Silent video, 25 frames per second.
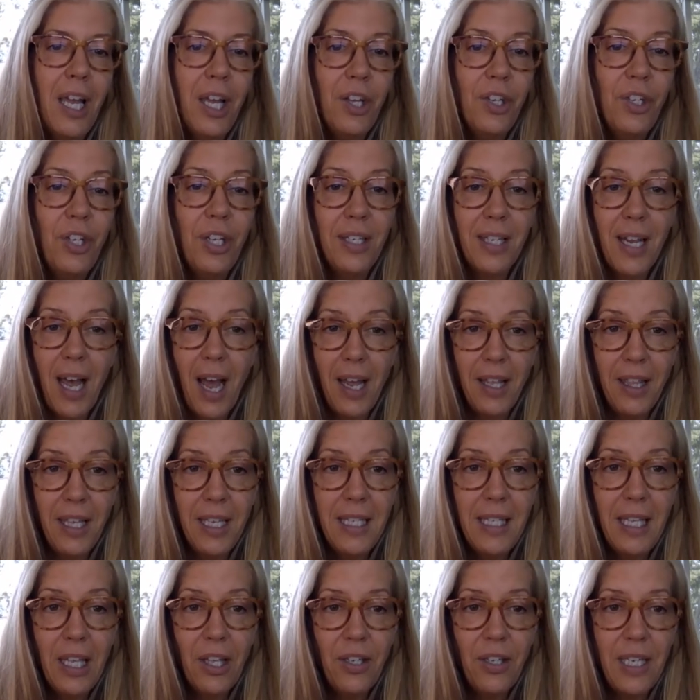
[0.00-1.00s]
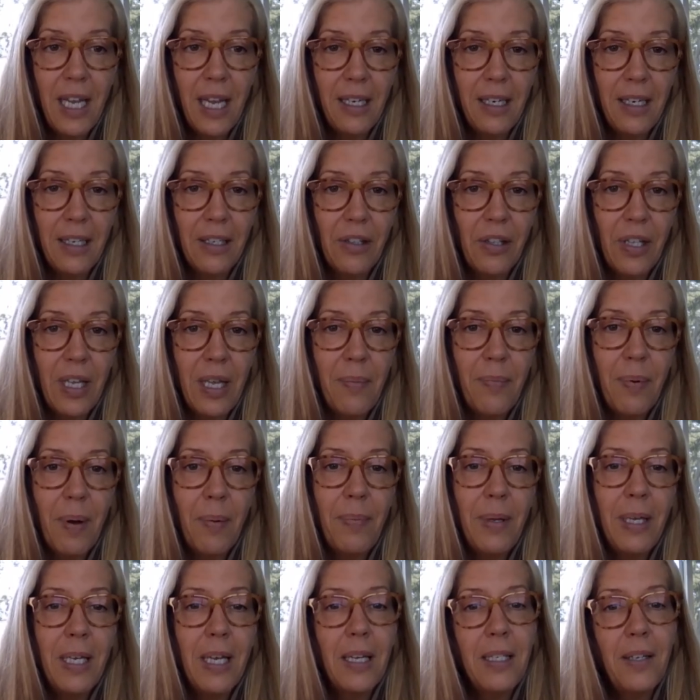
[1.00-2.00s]
She's highly skilled technically,
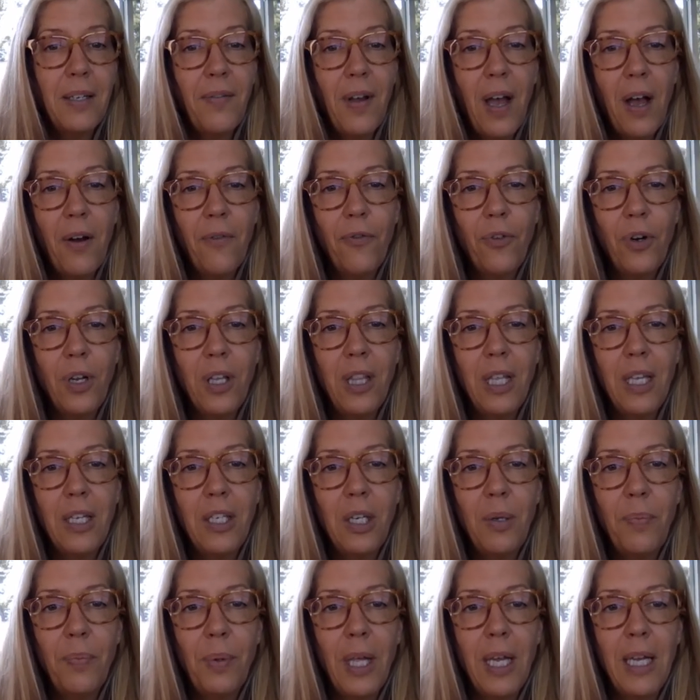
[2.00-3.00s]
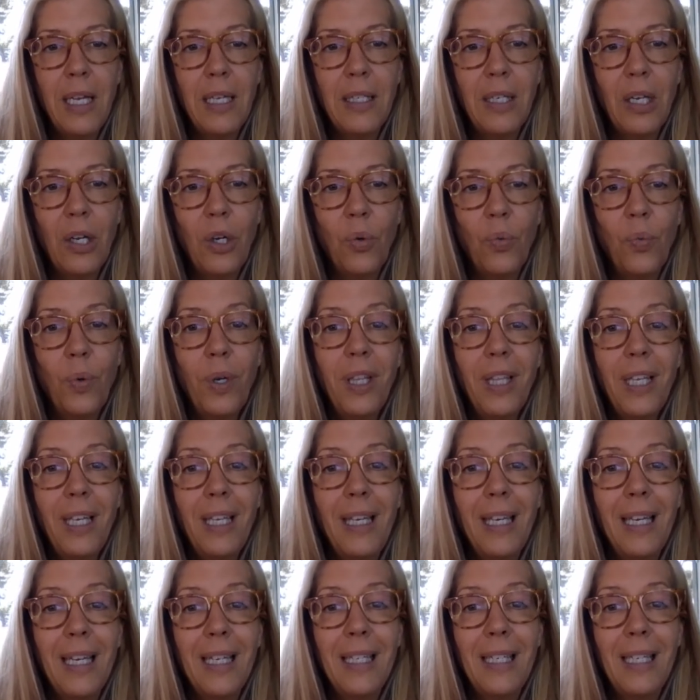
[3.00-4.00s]
but because of how freely she plays and her
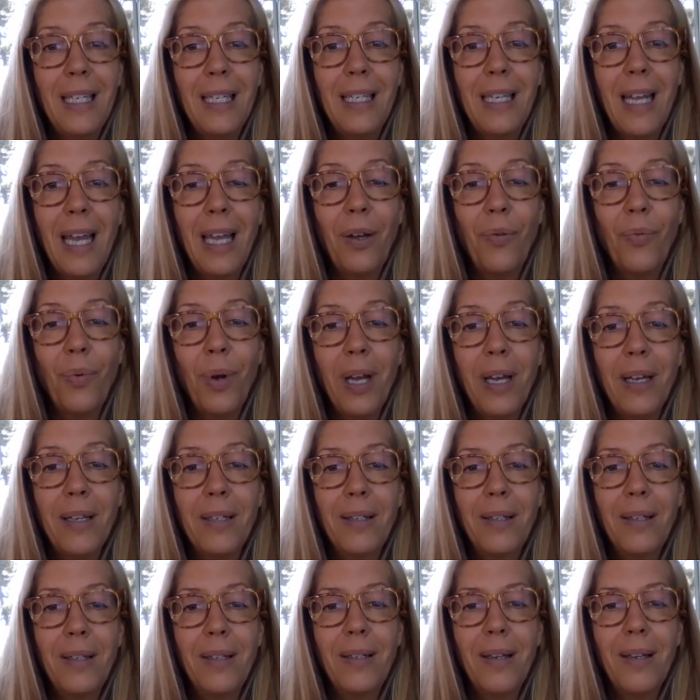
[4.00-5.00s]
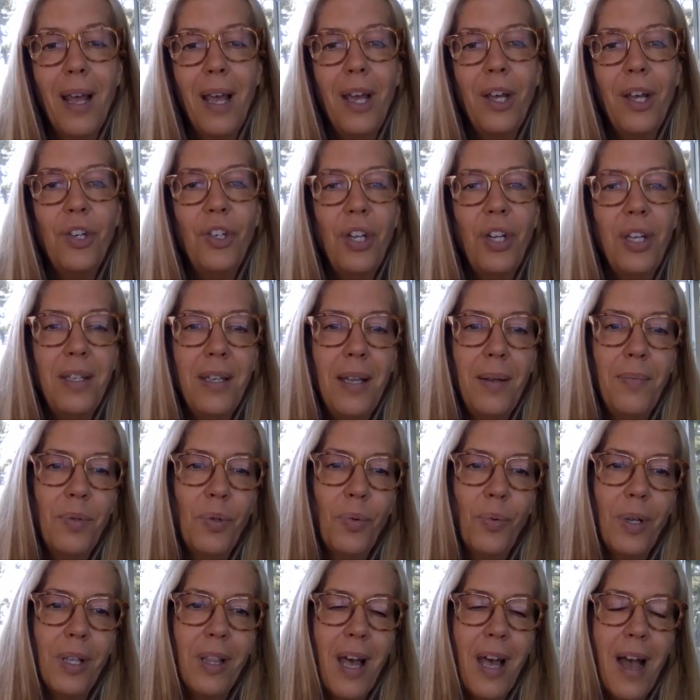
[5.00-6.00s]
willingness to take risks, she
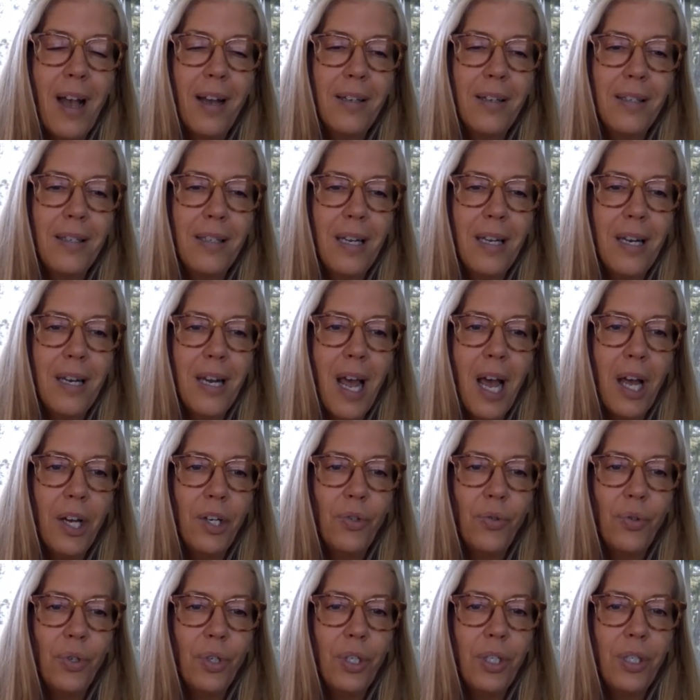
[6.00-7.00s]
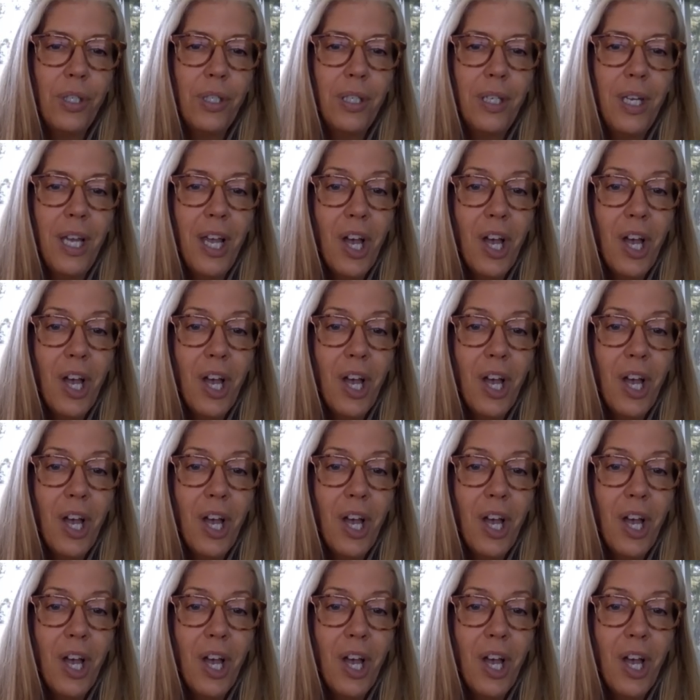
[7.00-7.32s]
seems relaxed and natural.